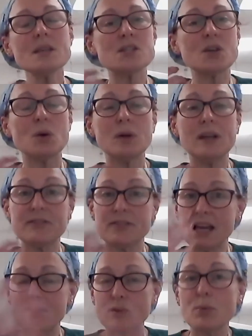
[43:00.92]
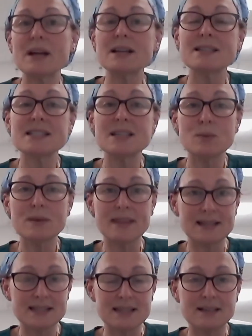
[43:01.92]
So if they have a pregnancy with
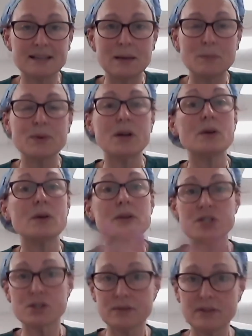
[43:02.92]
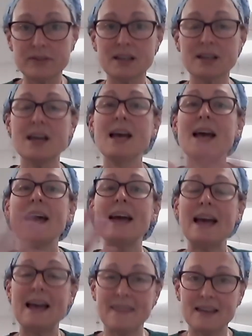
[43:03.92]
that single embryo, terrific.
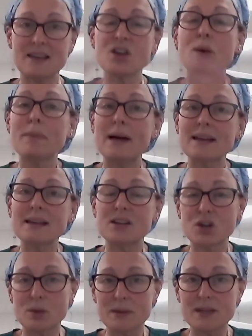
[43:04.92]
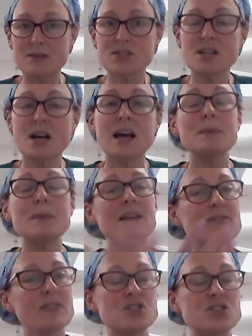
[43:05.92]
And they can come back in a couple of years' time.
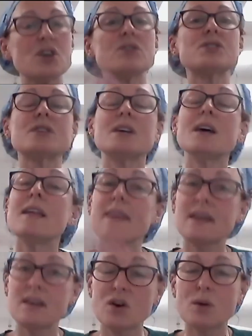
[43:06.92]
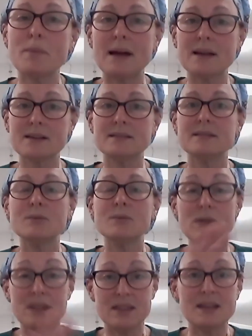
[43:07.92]
If they don't, they can come back
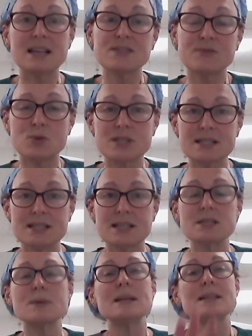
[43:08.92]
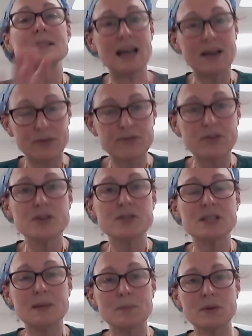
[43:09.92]
within the next four to six weeks and have a
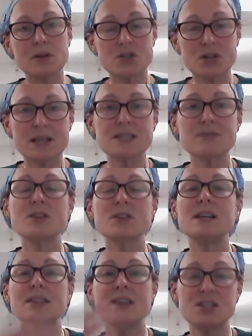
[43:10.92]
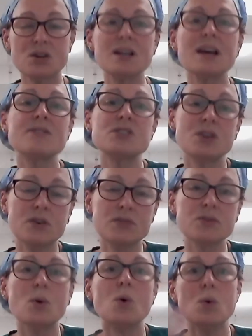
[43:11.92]
frozen embryo transferred and they don't have to go
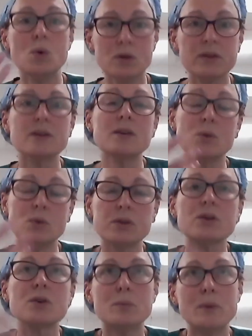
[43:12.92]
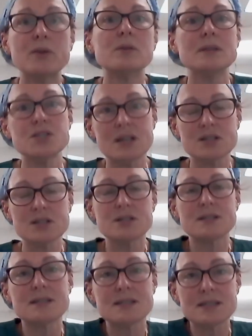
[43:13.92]
through all the all the hormonal
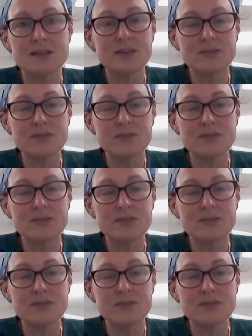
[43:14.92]
injections and stuff